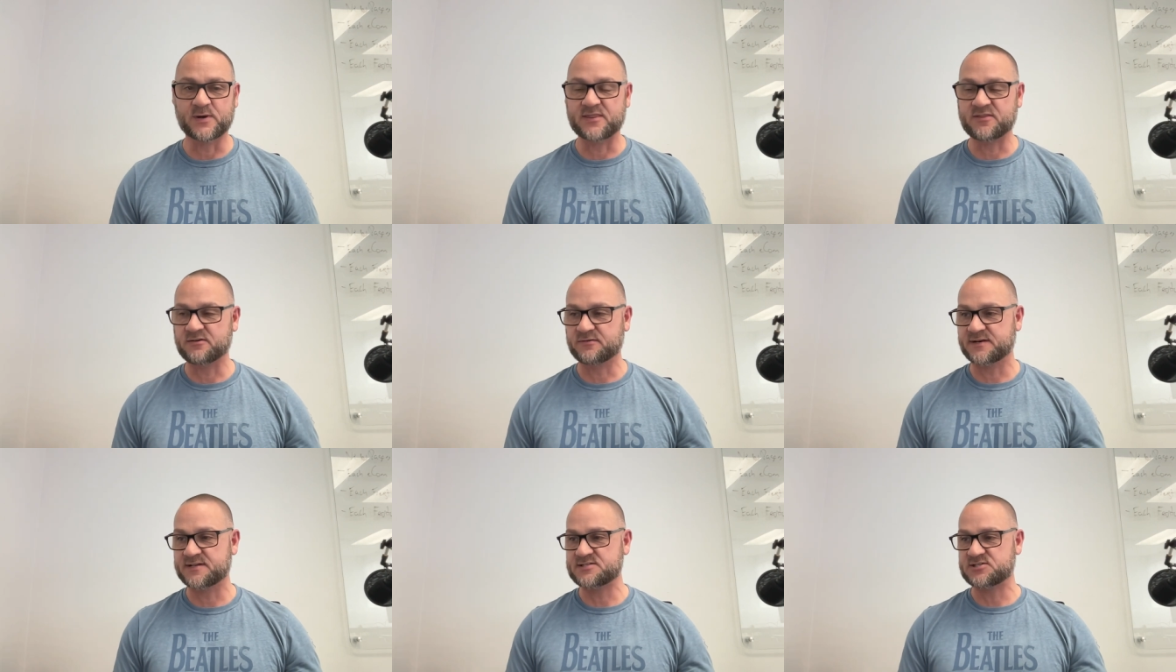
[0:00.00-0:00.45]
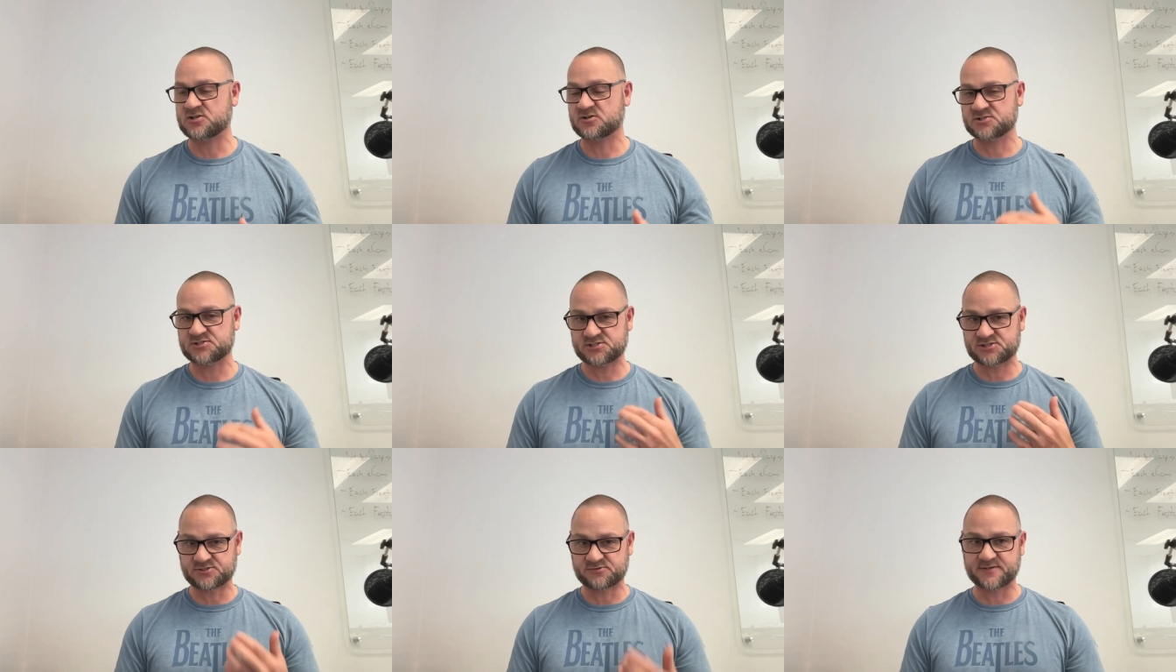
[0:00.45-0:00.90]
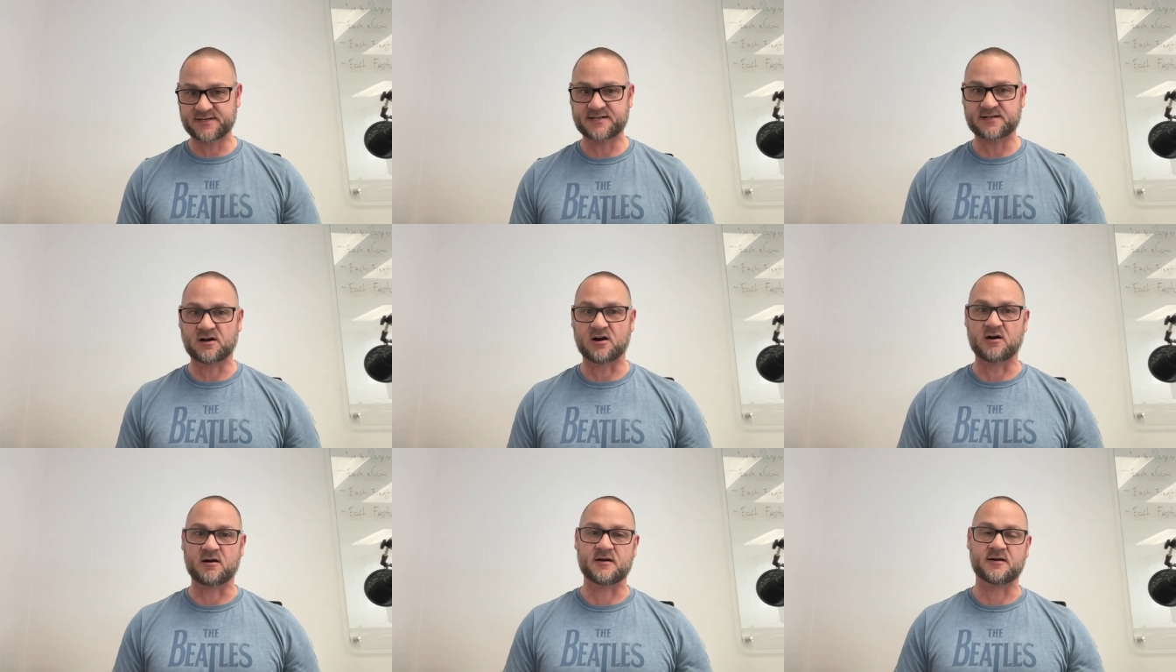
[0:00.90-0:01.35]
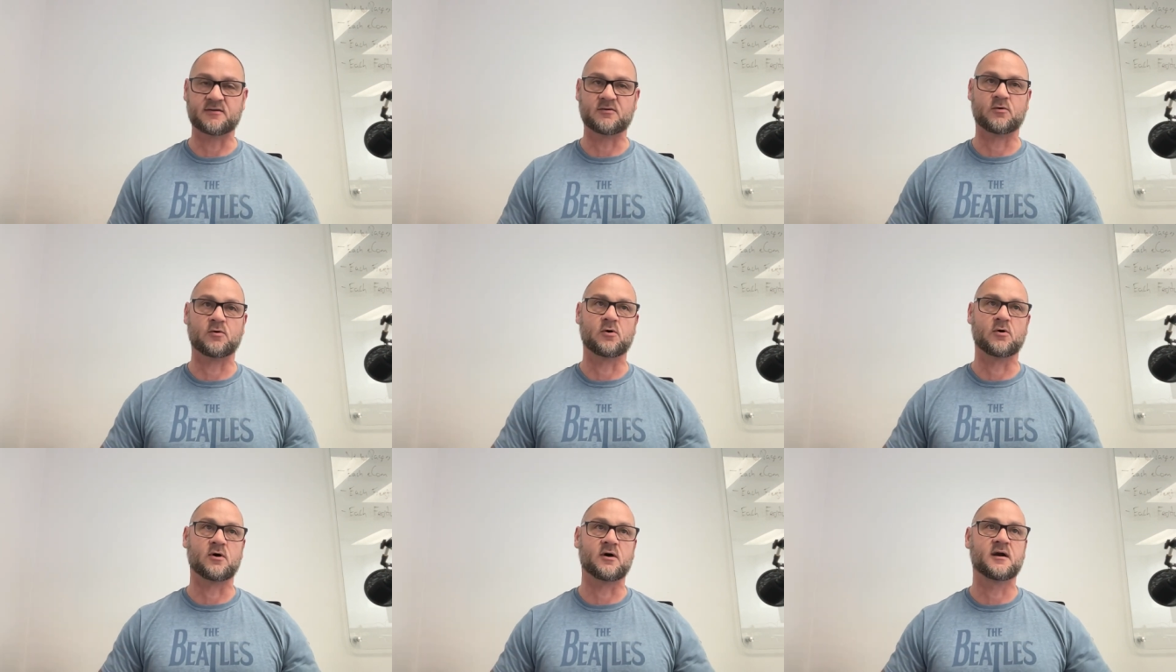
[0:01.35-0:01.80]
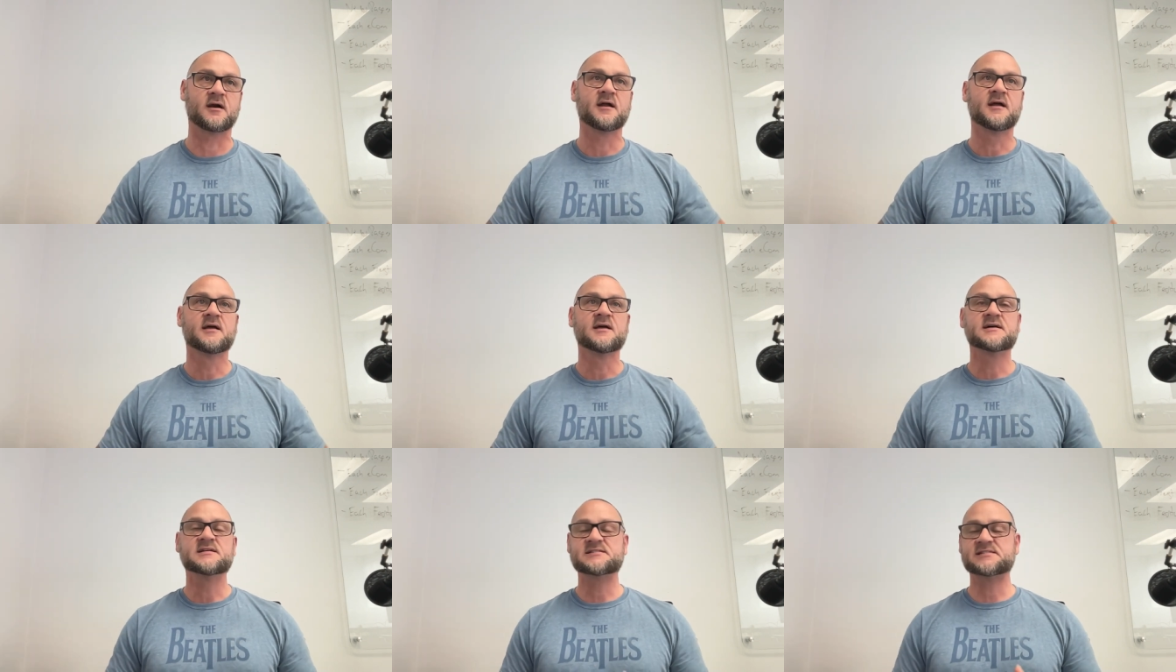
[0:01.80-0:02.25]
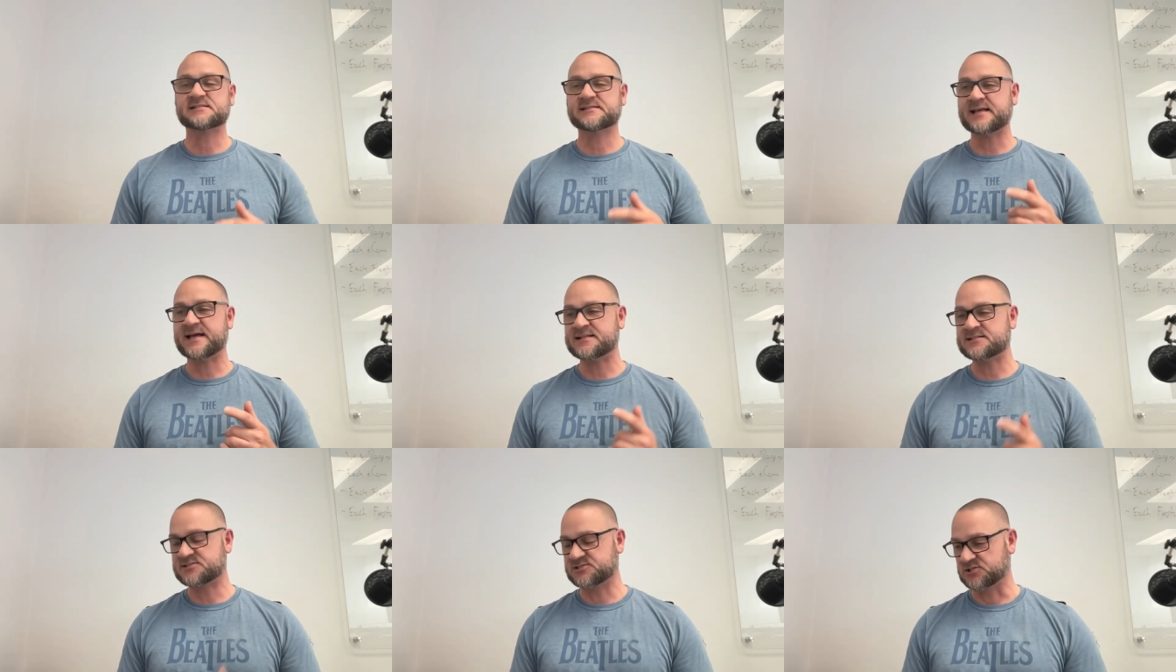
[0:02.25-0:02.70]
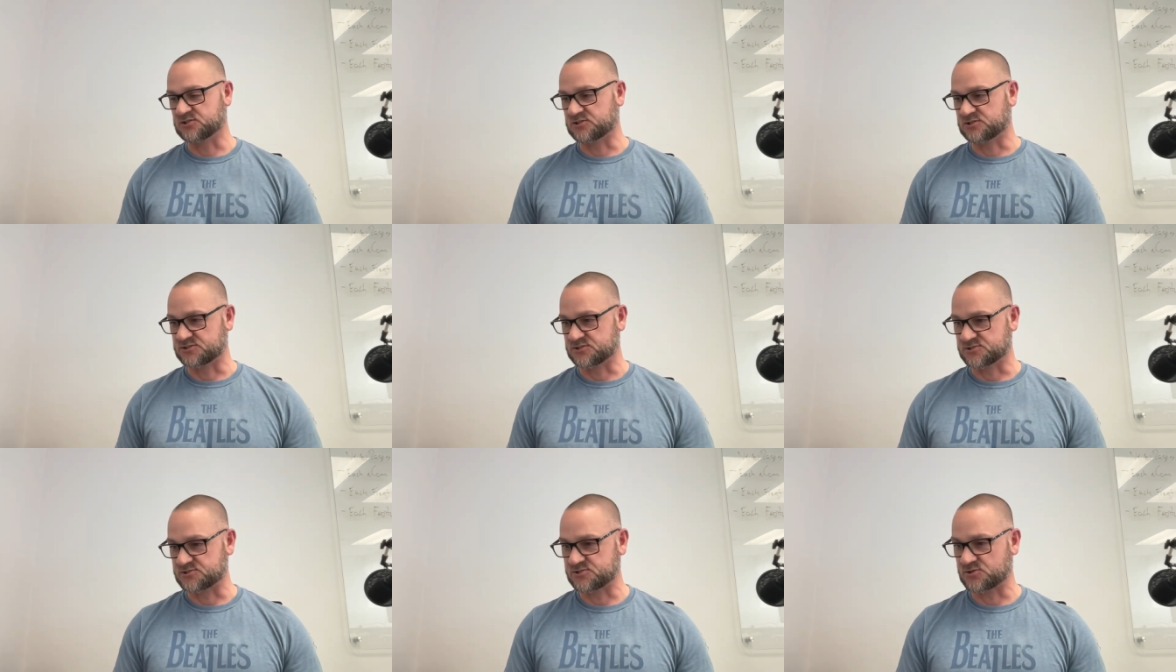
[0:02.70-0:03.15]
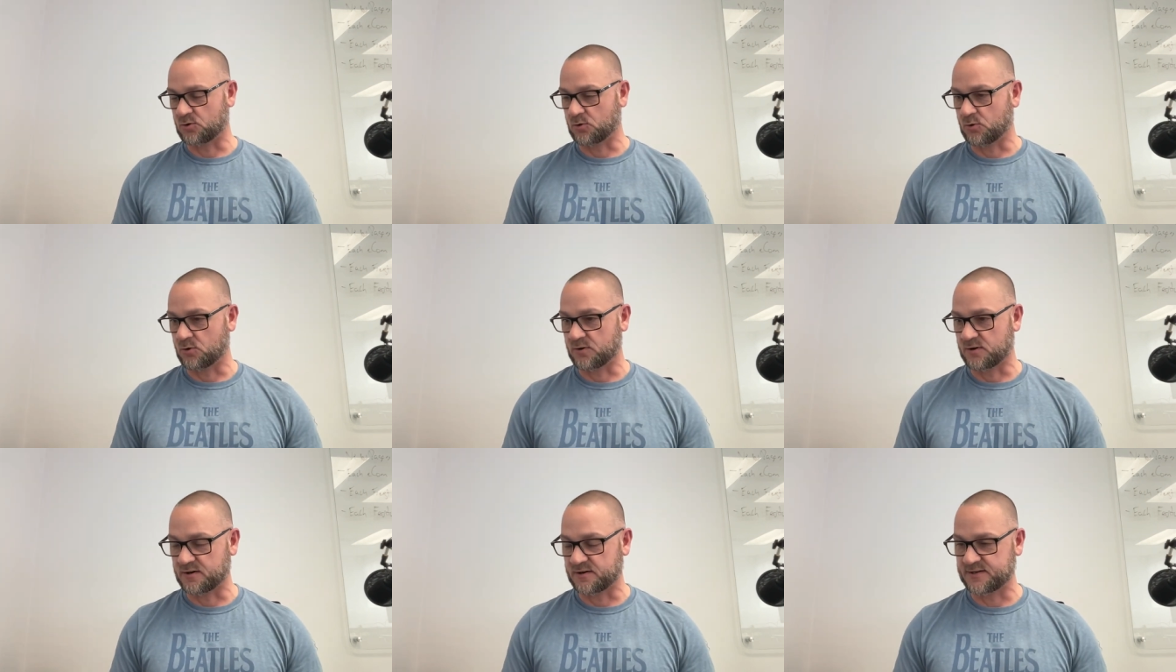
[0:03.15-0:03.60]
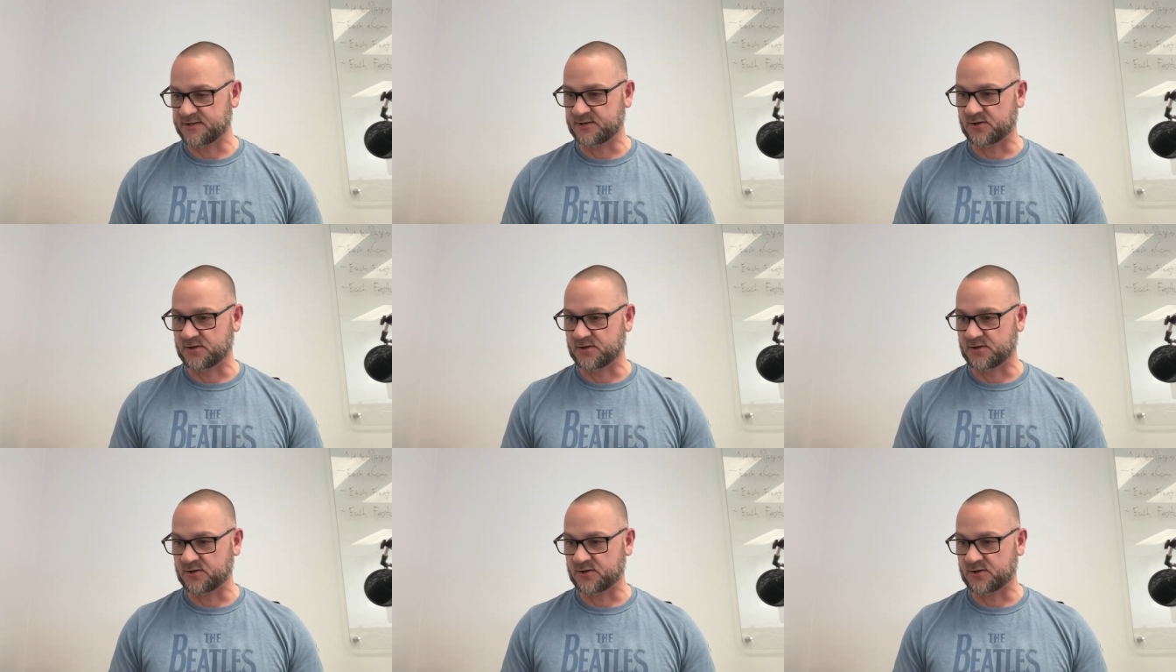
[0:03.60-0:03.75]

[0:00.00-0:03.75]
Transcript: Whether it's your street art or stencils or,